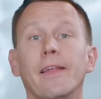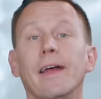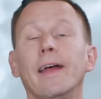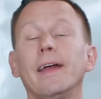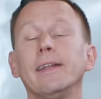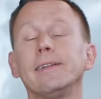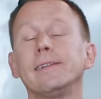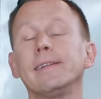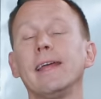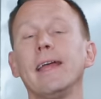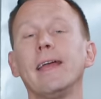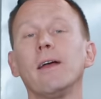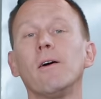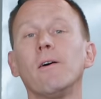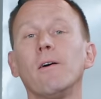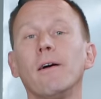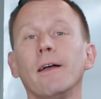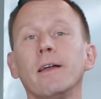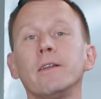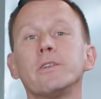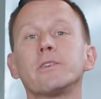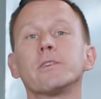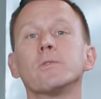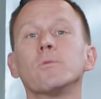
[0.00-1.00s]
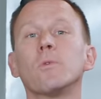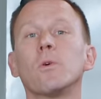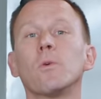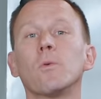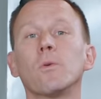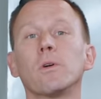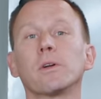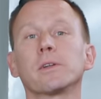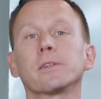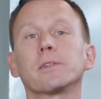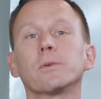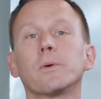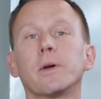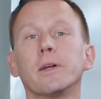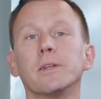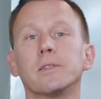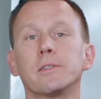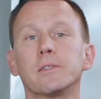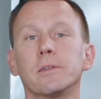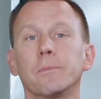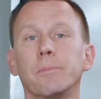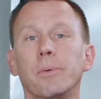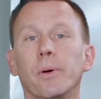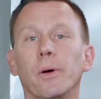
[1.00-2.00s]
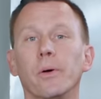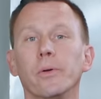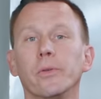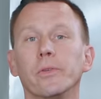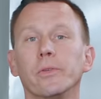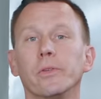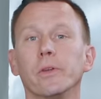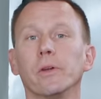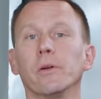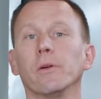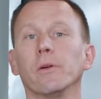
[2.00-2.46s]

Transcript: and that dang old engine won't work the way it's supposed